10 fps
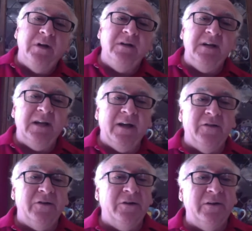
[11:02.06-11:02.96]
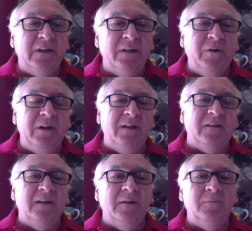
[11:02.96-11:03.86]
together and then we get
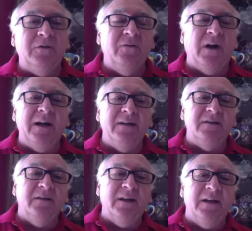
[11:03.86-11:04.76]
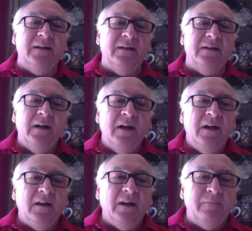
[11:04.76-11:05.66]
them to isolate
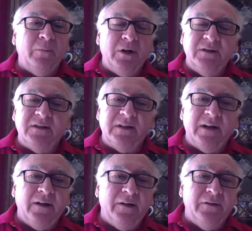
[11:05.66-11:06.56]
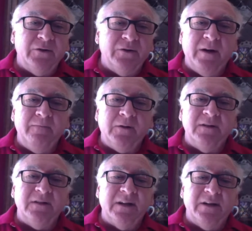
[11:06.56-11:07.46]
like blood cells or white
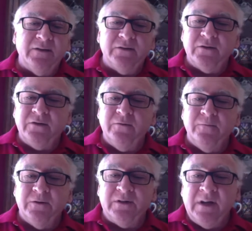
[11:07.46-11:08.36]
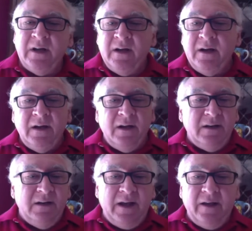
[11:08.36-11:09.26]
blood cells or tumors.
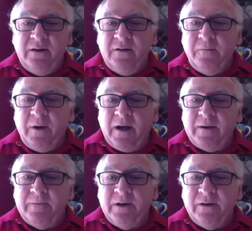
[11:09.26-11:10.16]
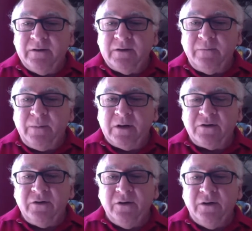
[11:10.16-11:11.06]
Down in the bottom there's a
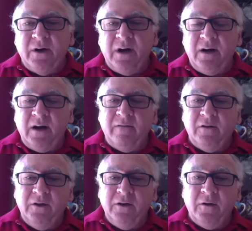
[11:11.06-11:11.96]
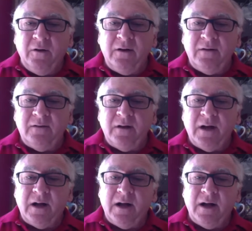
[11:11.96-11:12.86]
picture of a little
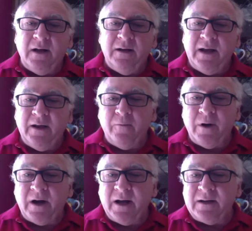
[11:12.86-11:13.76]
nanobot